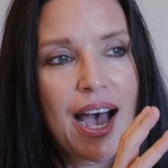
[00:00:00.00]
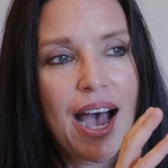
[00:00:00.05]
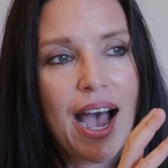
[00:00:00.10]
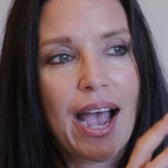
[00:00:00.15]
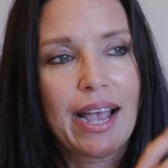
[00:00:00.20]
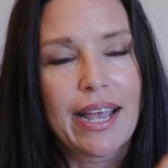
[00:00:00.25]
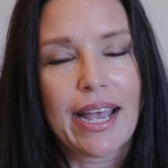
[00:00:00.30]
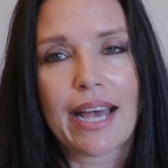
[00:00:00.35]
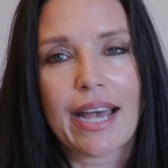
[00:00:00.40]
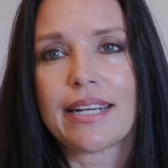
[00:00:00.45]

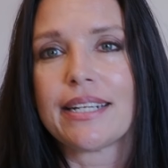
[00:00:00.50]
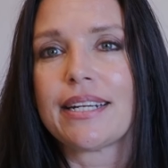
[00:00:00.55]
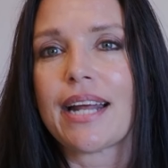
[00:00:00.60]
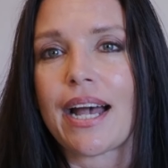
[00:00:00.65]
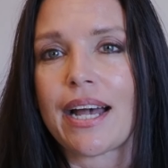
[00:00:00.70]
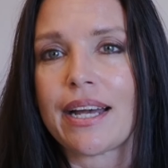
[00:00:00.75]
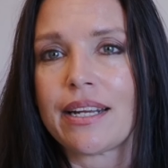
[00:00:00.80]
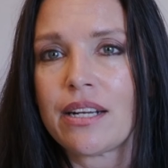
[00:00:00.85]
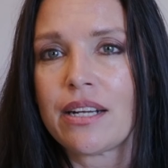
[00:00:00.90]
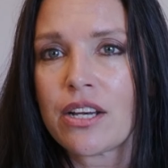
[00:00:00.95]
I added
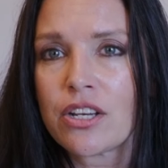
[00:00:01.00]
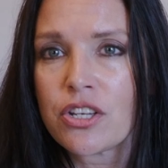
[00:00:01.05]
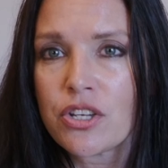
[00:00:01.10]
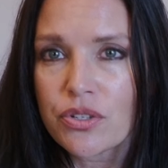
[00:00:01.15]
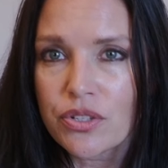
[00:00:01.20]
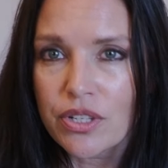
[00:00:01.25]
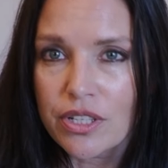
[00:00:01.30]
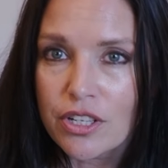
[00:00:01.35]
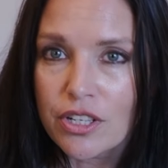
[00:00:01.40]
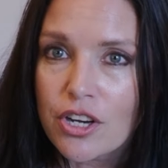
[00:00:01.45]
on
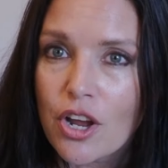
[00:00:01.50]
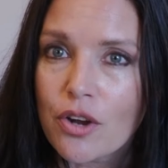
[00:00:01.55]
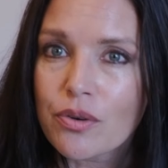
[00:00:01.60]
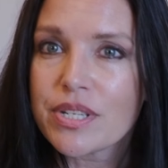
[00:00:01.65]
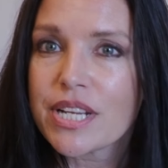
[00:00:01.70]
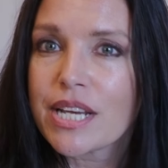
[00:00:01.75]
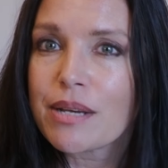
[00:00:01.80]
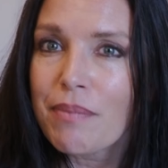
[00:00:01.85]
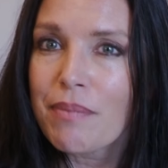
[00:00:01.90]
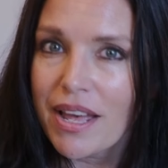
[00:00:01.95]
using the
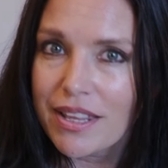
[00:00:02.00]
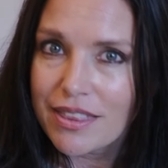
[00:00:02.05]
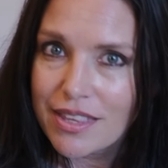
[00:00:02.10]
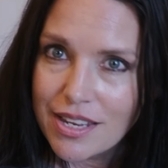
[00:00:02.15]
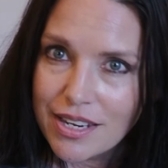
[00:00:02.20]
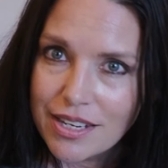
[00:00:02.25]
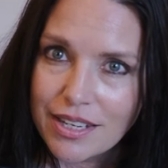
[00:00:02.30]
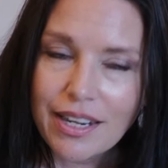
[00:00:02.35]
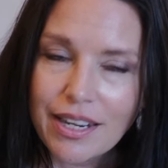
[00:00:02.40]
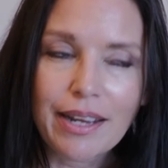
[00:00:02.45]
no-dig
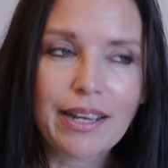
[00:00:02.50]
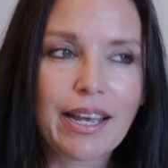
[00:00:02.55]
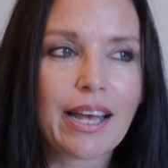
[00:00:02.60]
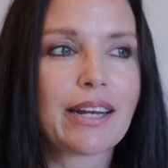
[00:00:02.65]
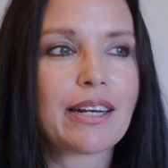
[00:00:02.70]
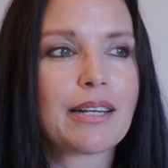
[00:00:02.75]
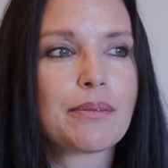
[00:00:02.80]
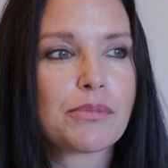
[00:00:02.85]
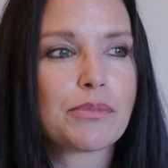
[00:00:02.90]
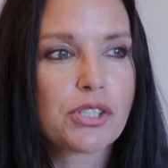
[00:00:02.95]
method, and I
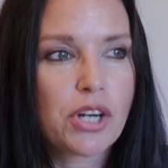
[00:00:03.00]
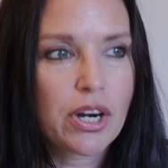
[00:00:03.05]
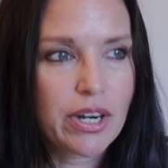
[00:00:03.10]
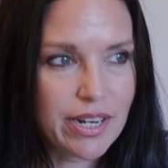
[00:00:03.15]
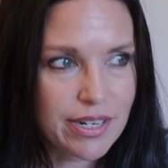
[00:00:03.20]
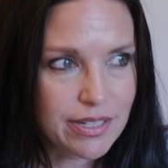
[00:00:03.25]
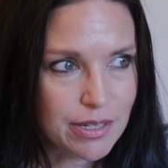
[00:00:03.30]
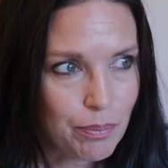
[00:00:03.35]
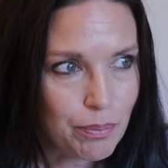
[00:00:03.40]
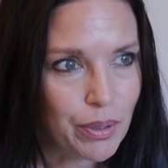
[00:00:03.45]
kind of am
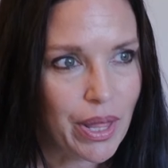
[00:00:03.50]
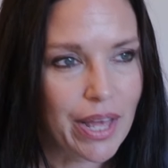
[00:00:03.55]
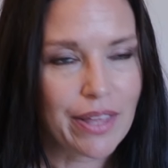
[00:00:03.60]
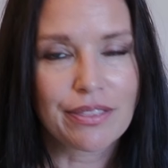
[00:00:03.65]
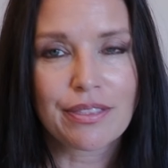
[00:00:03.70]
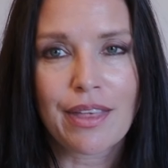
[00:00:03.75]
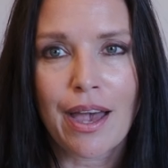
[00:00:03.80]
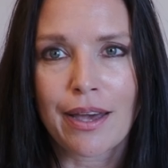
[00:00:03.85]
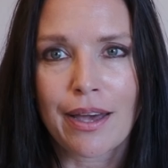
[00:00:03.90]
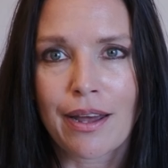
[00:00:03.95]
starting to
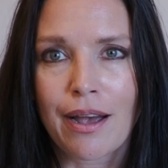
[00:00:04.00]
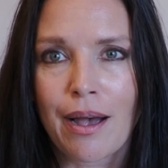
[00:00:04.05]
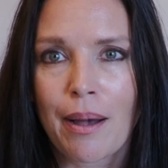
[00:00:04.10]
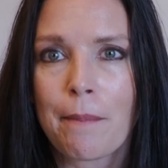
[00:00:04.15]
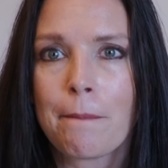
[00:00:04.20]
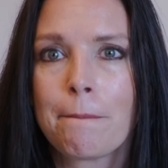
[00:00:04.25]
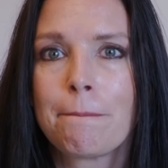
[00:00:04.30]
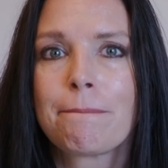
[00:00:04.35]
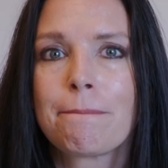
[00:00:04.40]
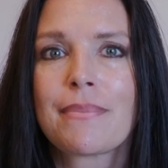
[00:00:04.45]
plant that
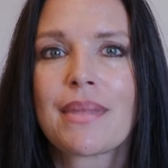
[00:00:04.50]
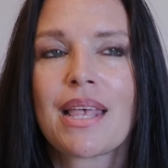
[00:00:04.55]
up.